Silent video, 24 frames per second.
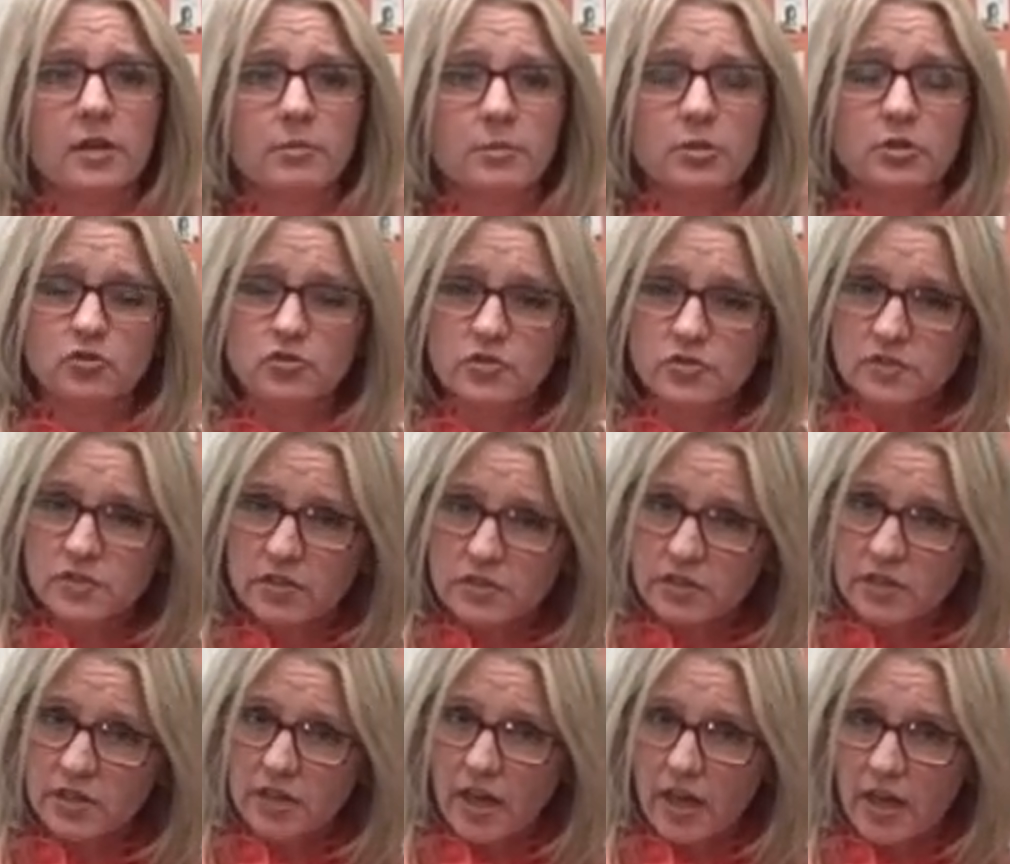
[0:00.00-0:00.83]
and just
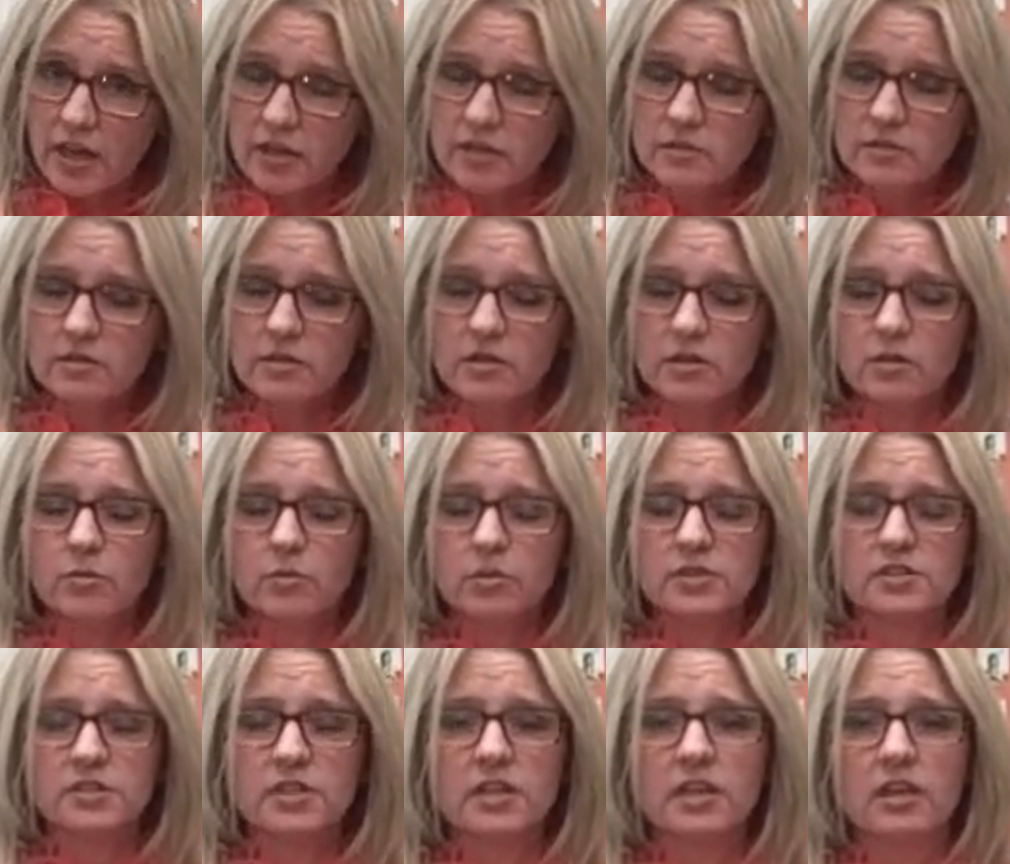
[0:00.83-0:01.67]
indicate that it
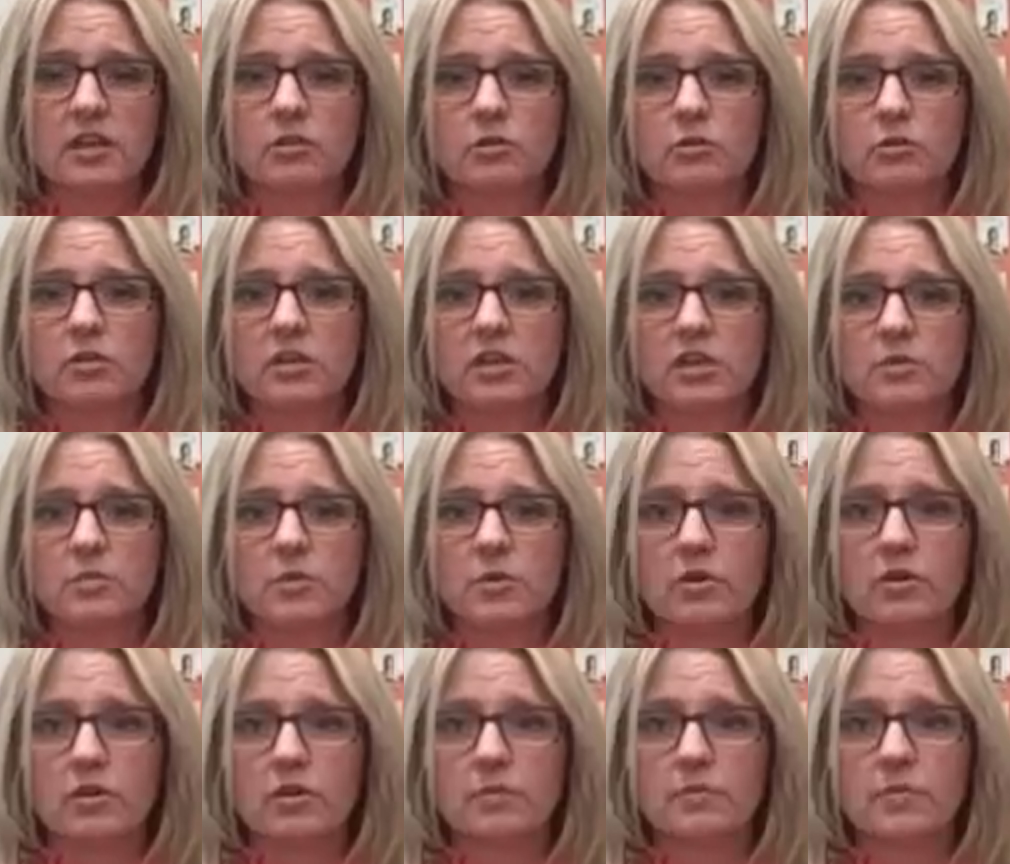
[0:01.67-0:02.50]
was a Kindle
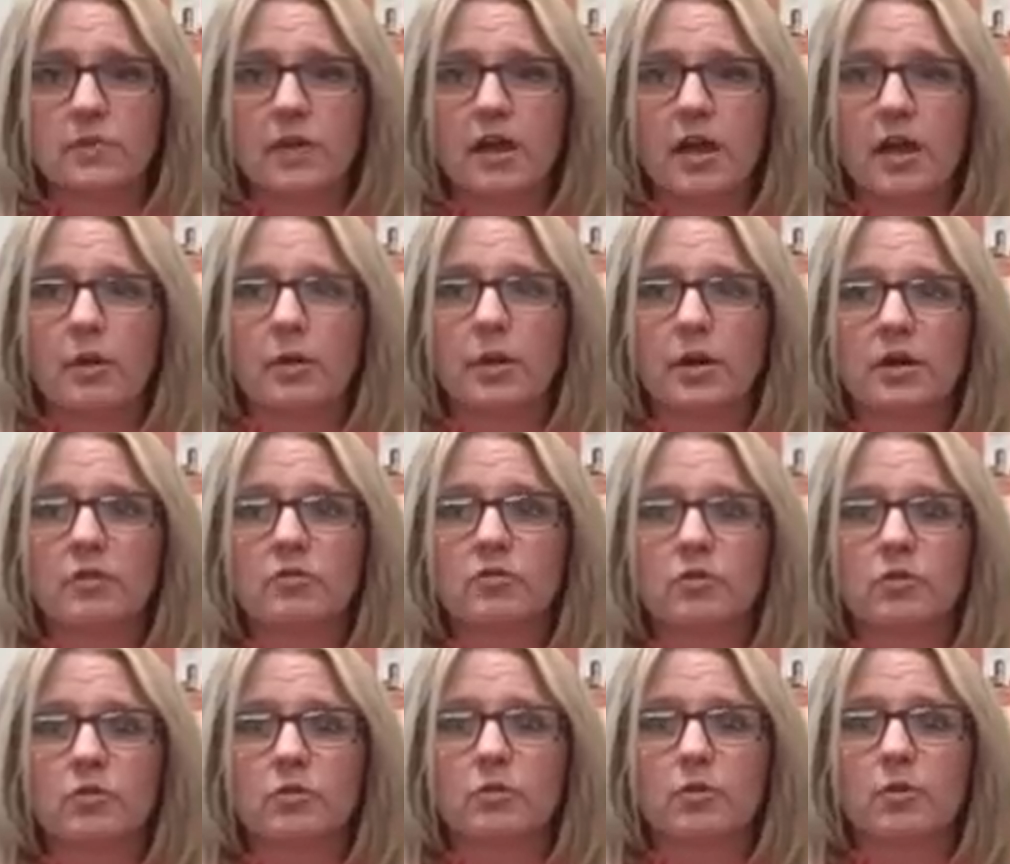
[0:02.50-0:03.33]
ebook.
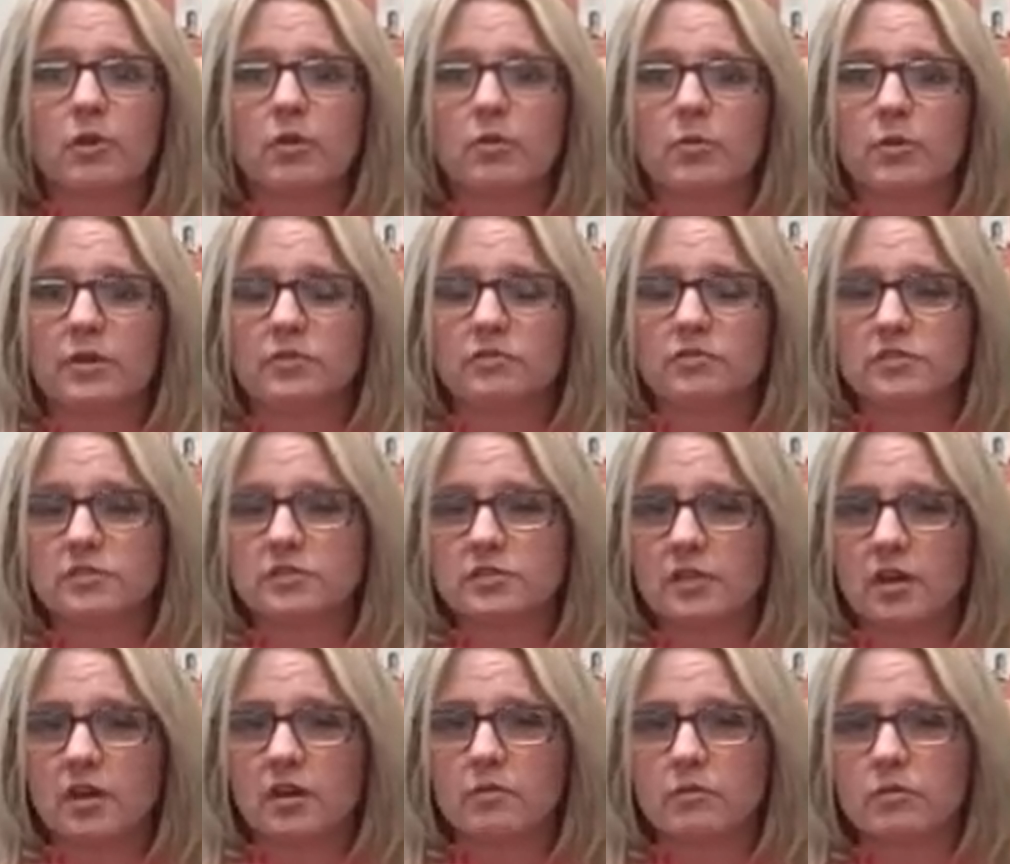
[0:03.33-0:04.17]
However, what we've
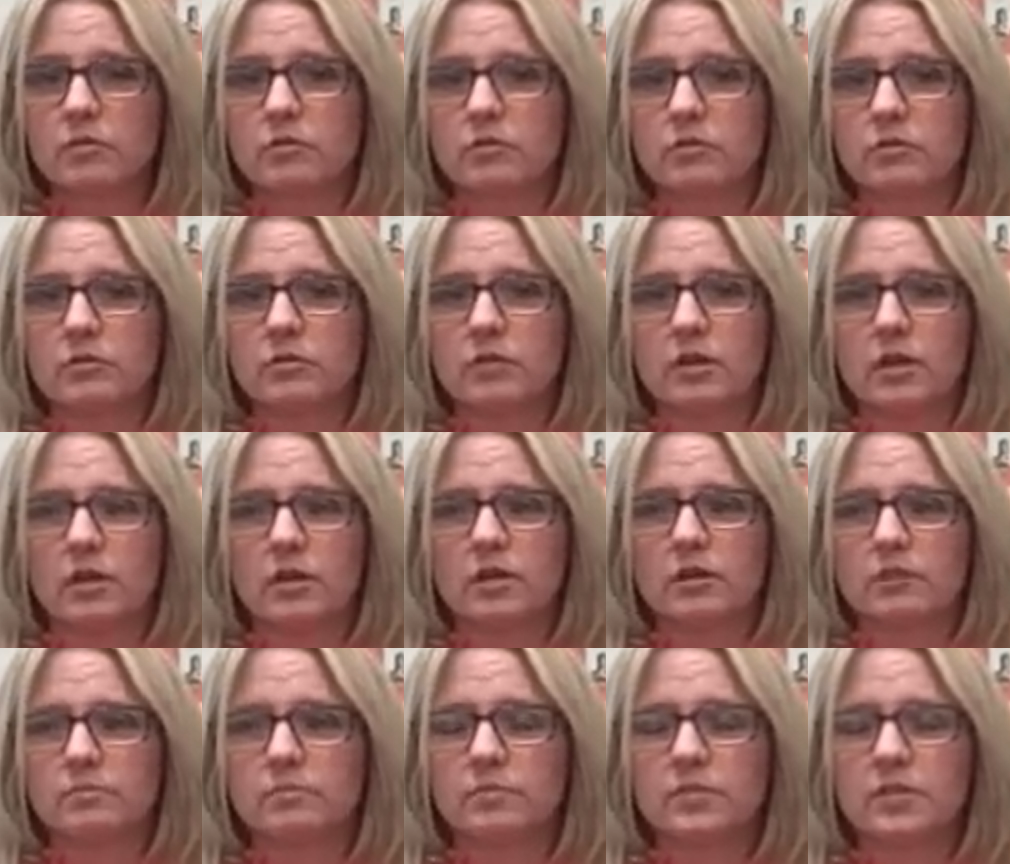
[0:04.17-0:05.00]
discovered
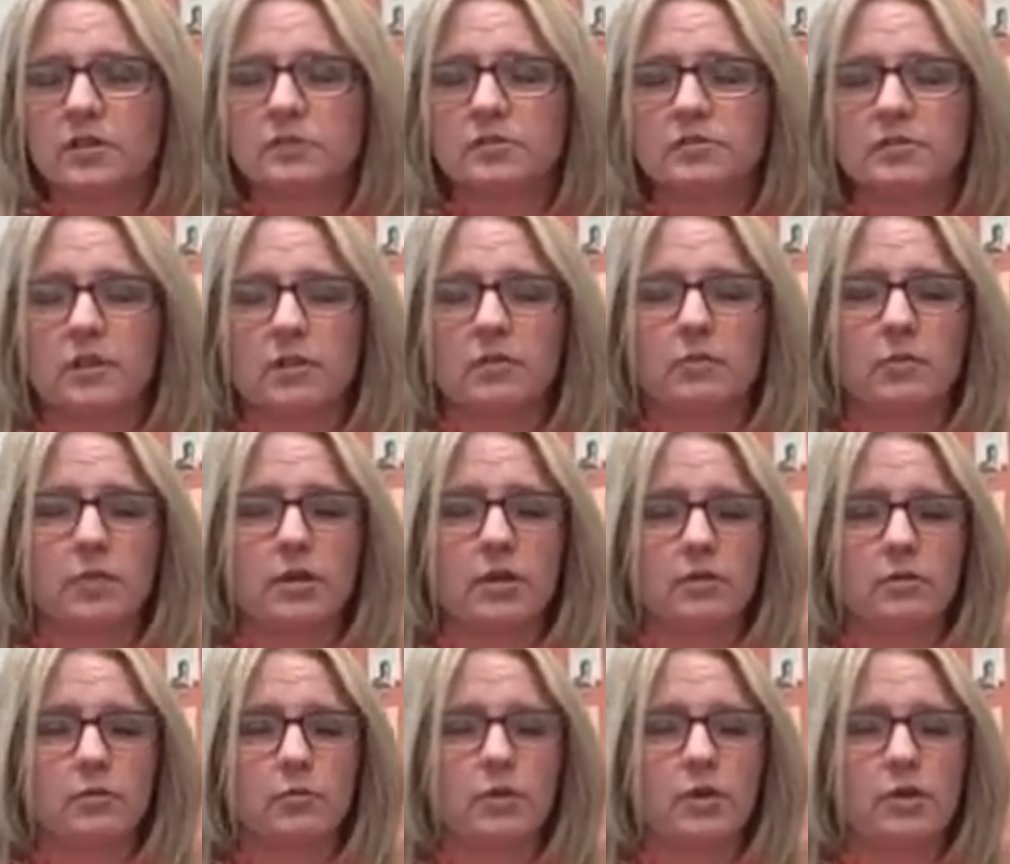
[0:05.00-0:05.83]
is that
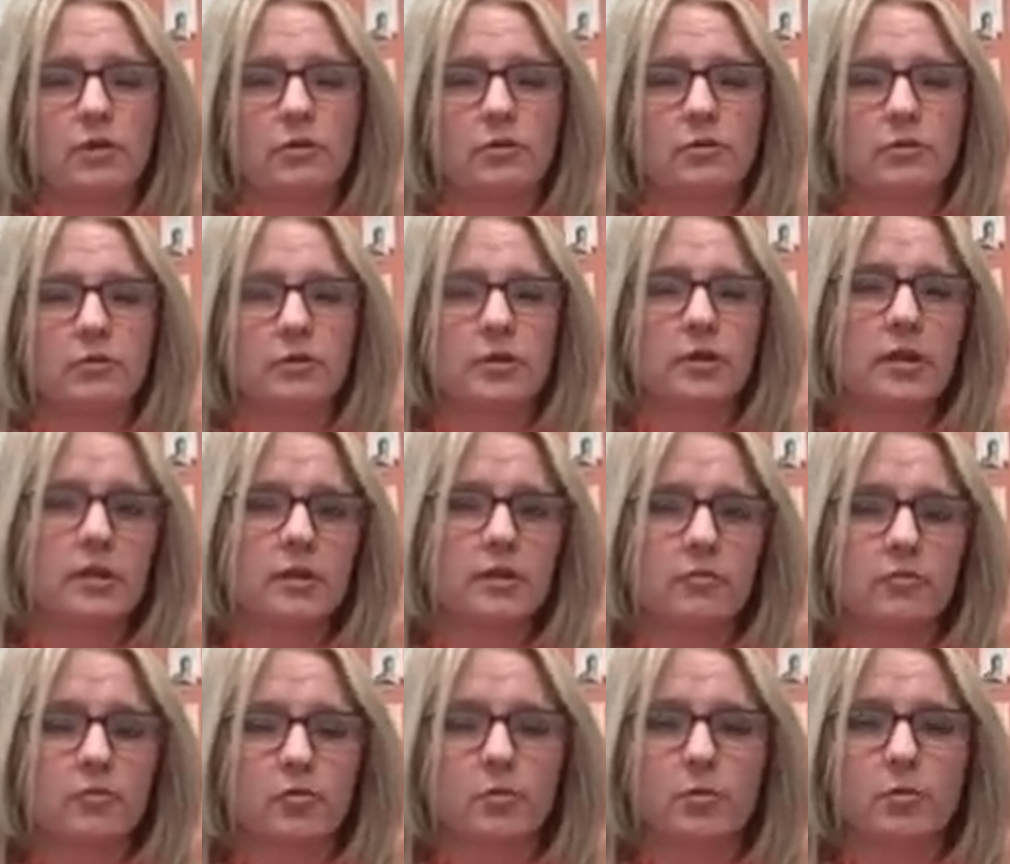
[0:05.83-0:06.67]
when we are
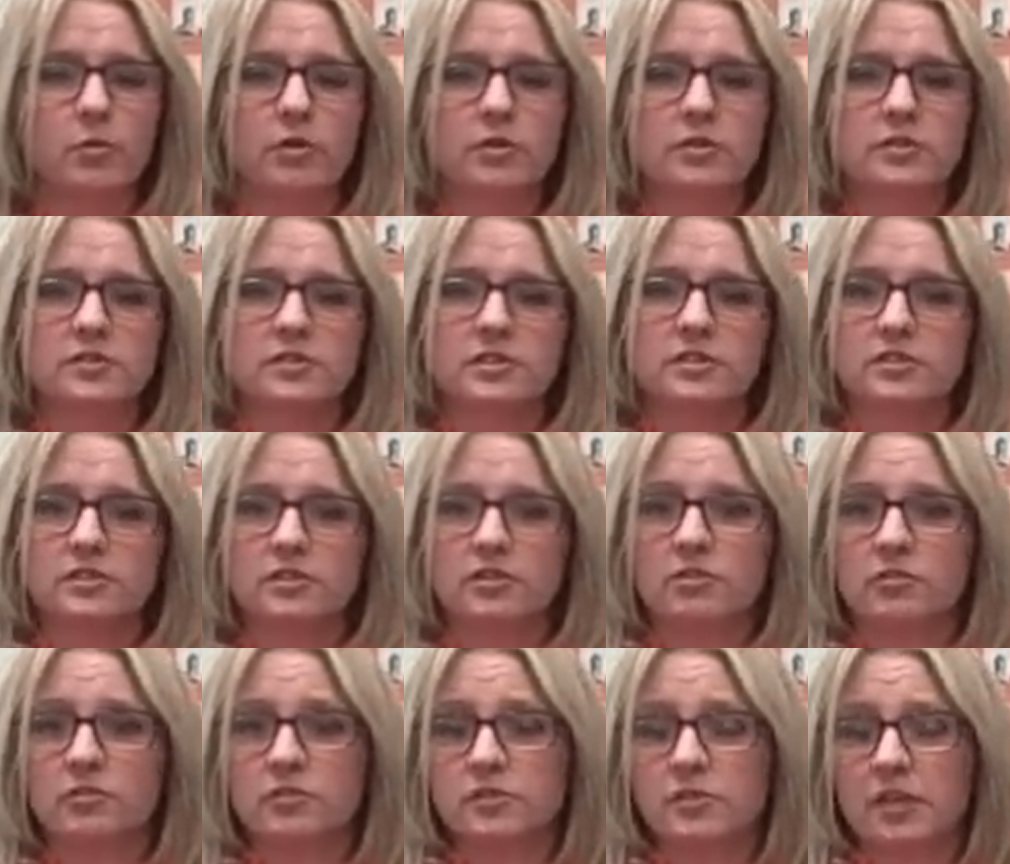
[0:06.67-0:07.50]
looking for books that
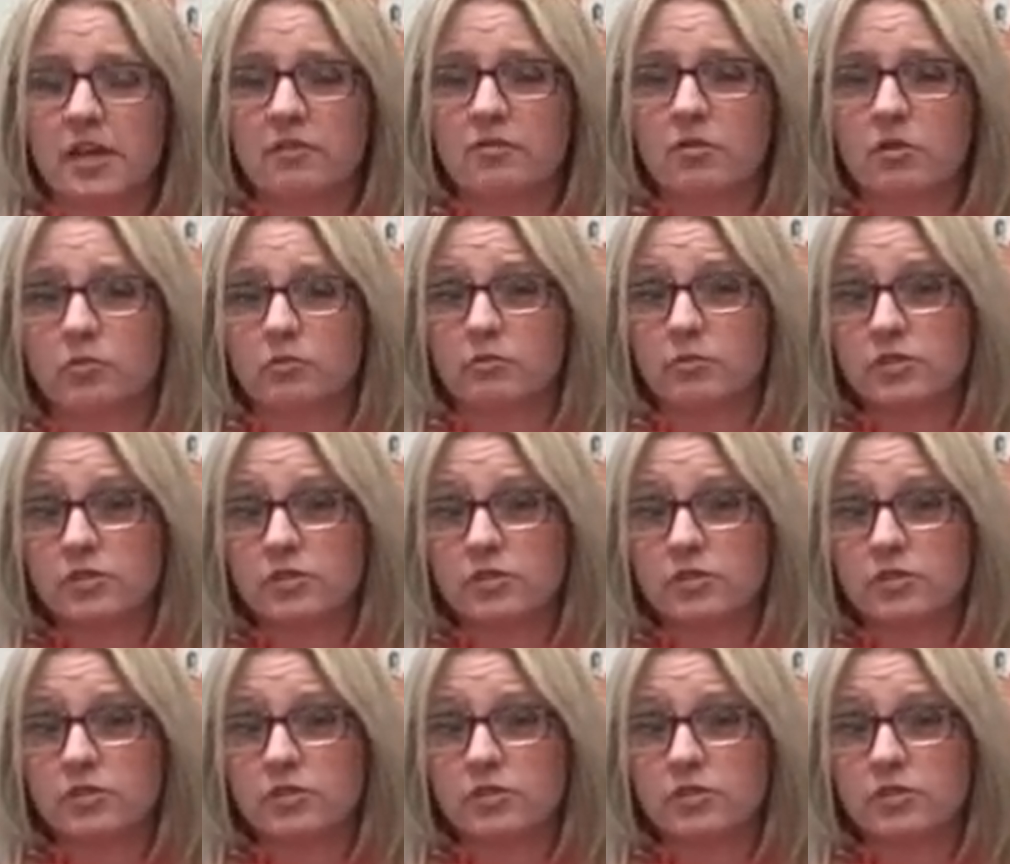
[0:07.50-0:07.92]
students have on